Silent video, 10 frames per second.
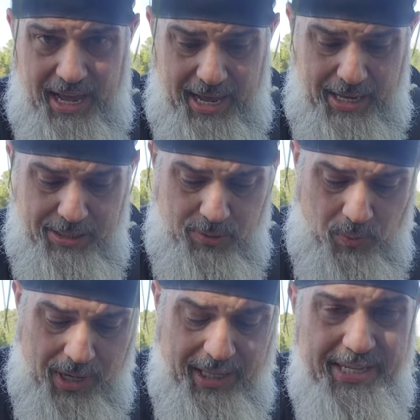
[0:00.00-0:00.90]
as
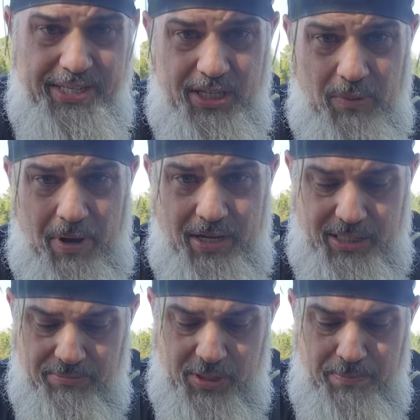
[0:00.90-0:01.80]
well as some
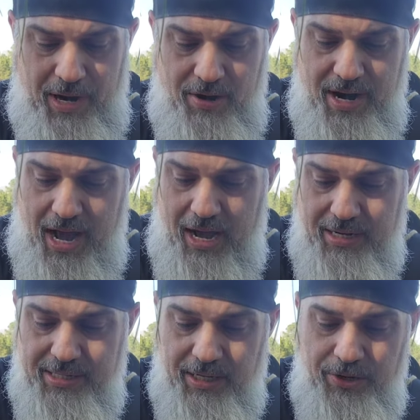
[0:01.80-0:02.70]
spare
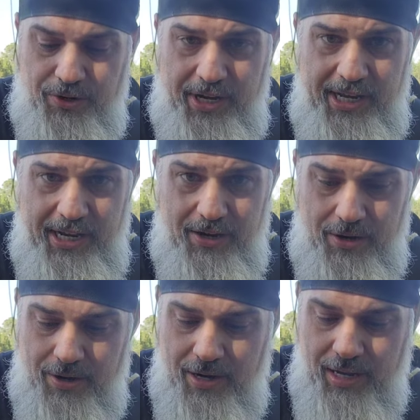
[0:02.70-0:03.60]
nocks under
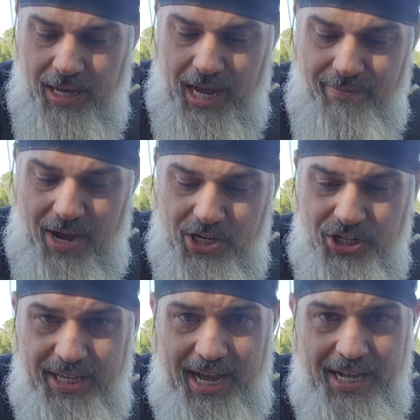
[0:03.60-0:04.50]
here. I've
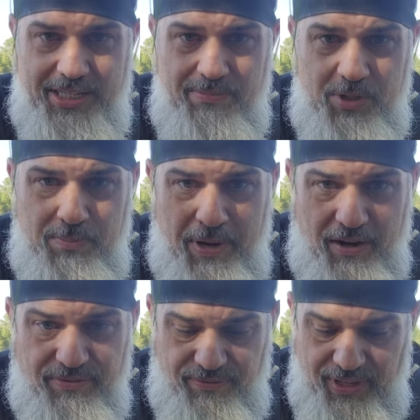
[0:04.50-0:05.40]
actually got some spare
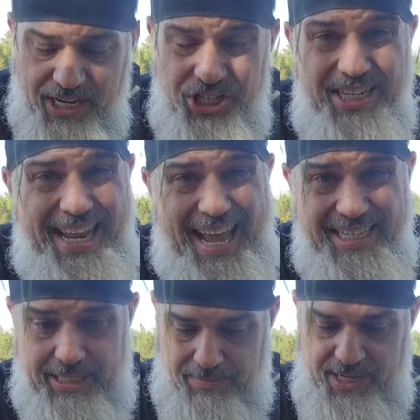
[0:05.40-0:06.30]
fletching and
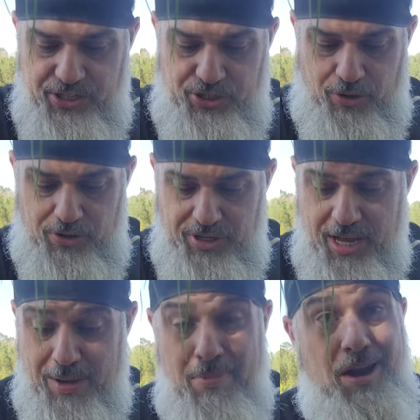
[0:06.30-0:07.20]
some inserts.
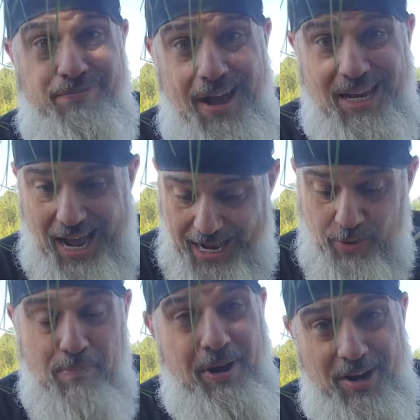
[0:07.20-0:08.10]
Matter of fact, I had to
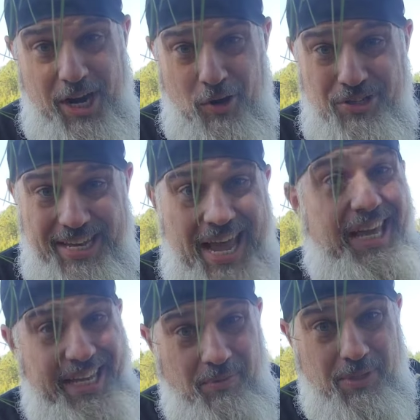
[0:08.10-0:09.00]
repair an arrow today
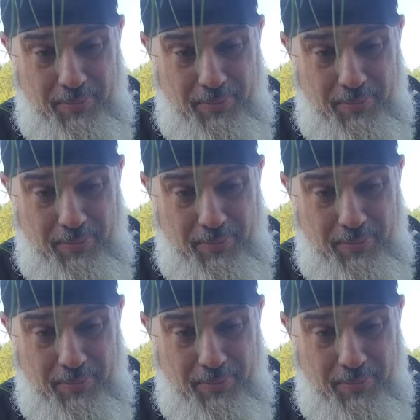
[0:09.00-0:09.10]
and it was a